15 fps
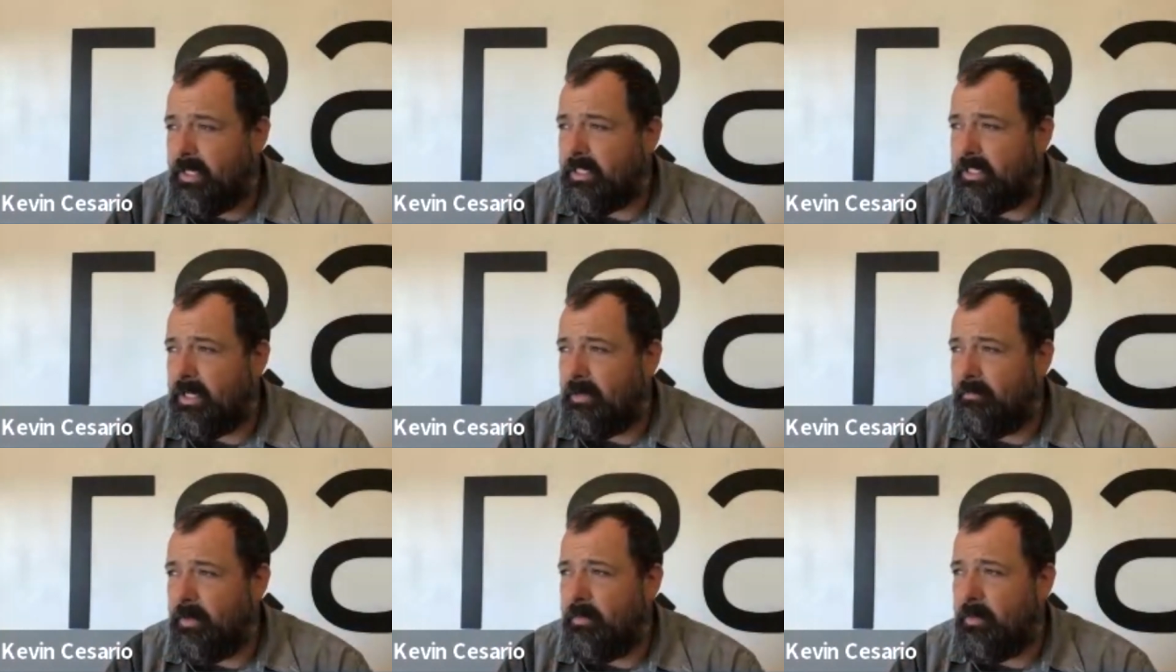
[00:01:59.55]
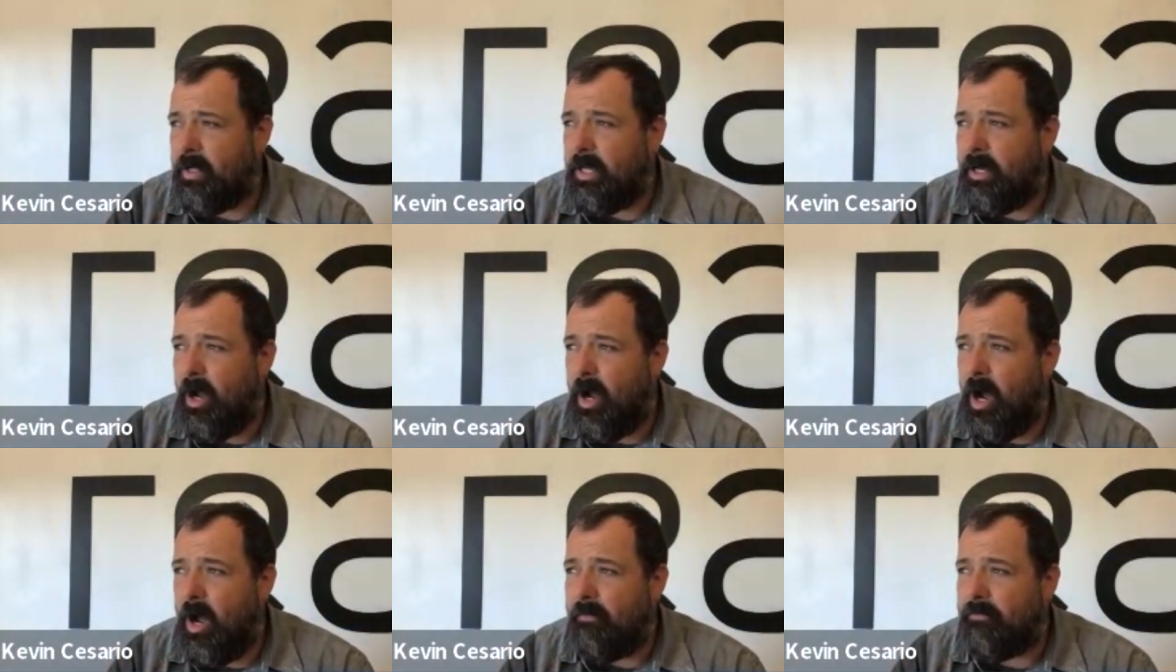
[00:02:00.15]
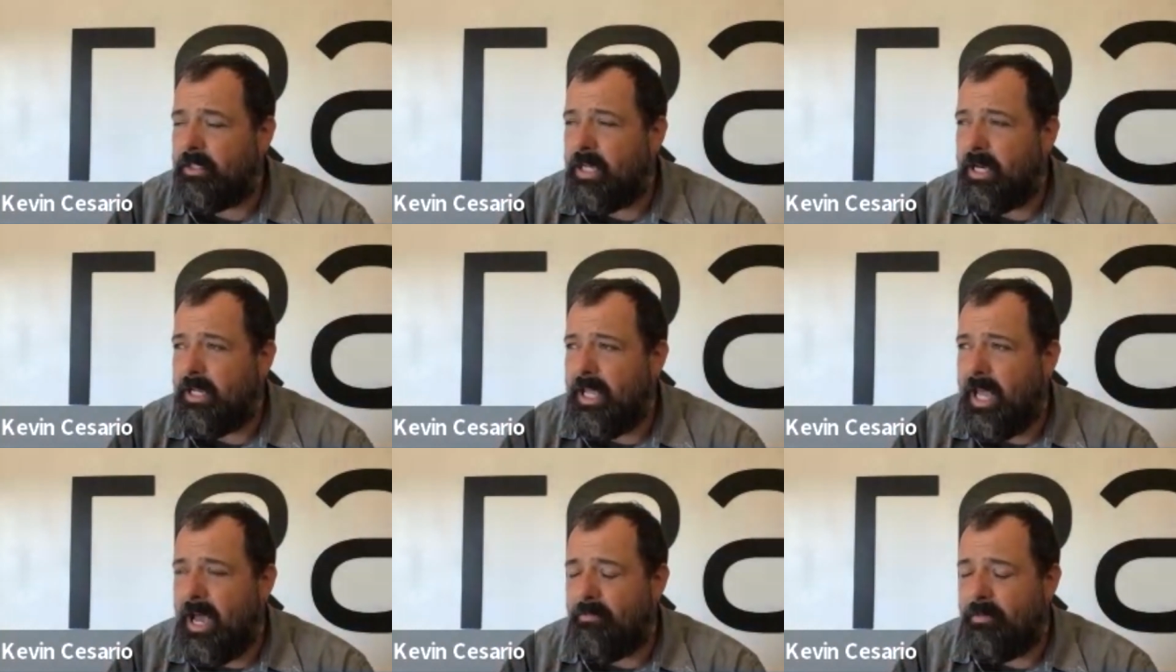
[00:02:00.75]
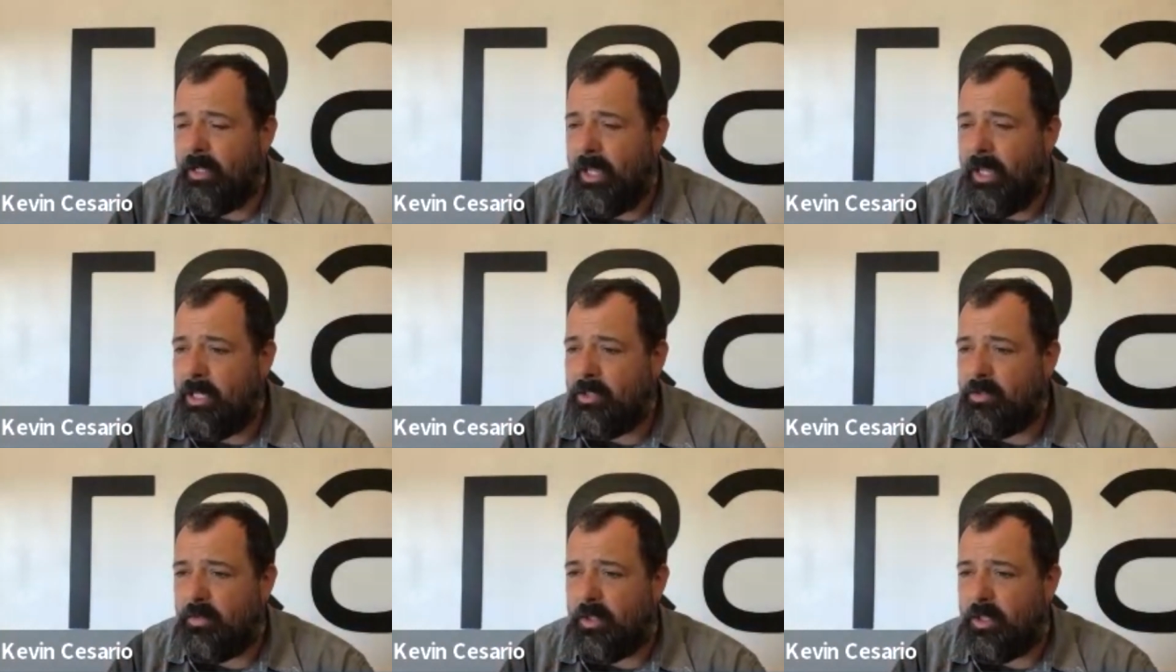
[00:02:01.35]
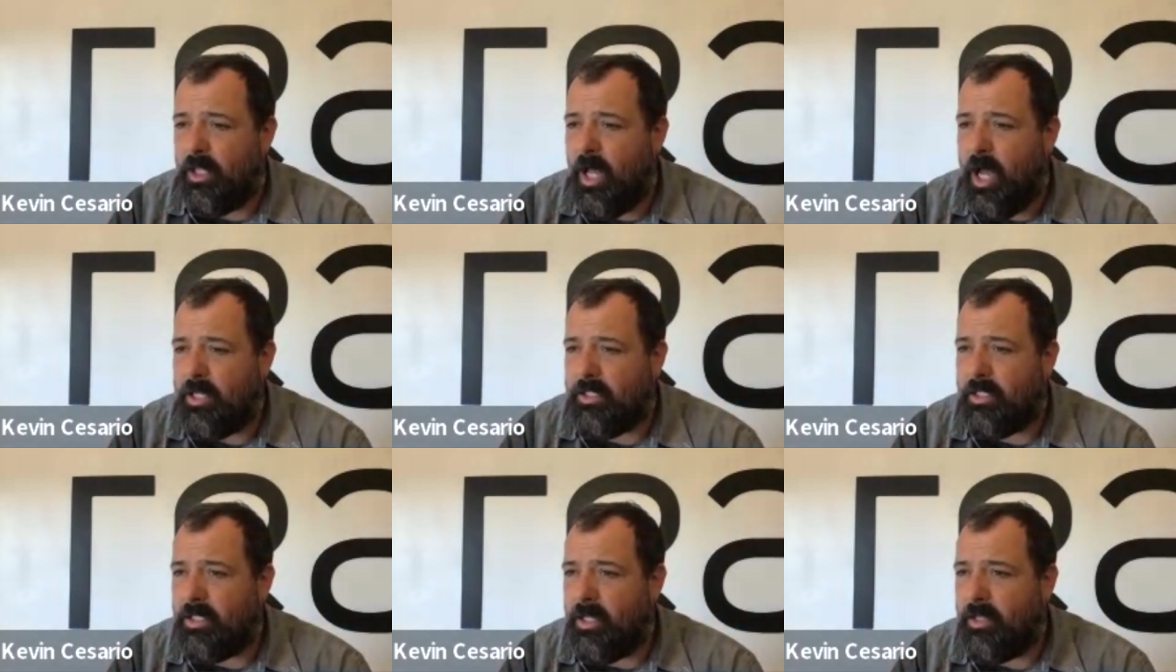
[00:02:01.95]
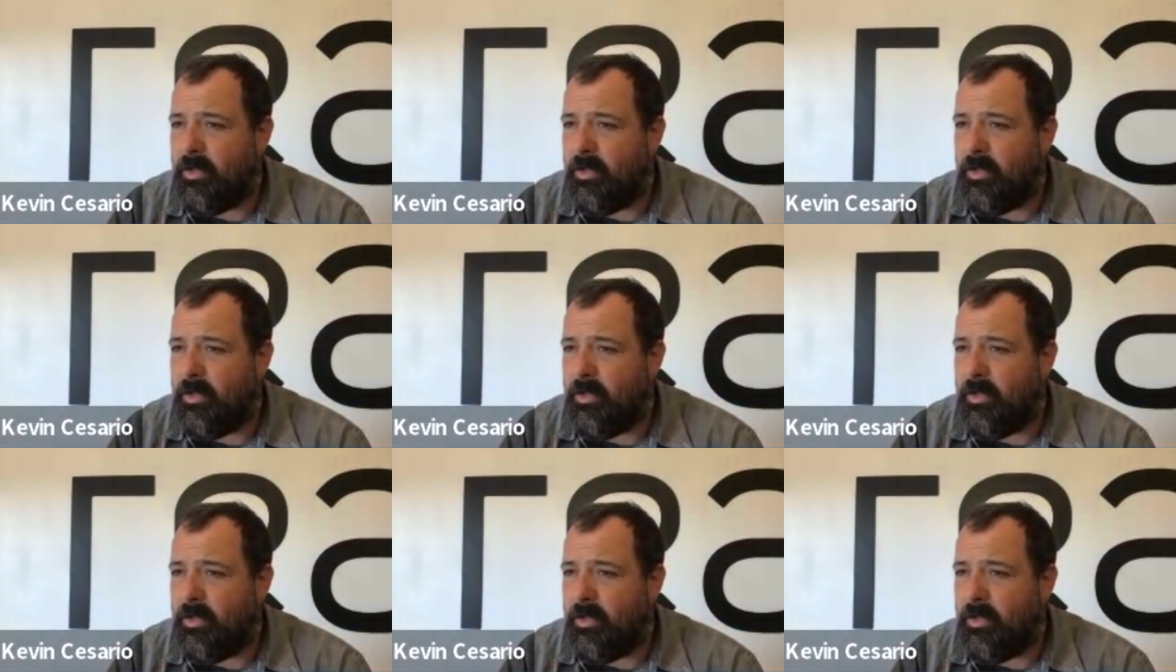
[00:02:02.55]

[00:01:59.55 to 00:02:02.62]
is some people can offset capital gains with losses on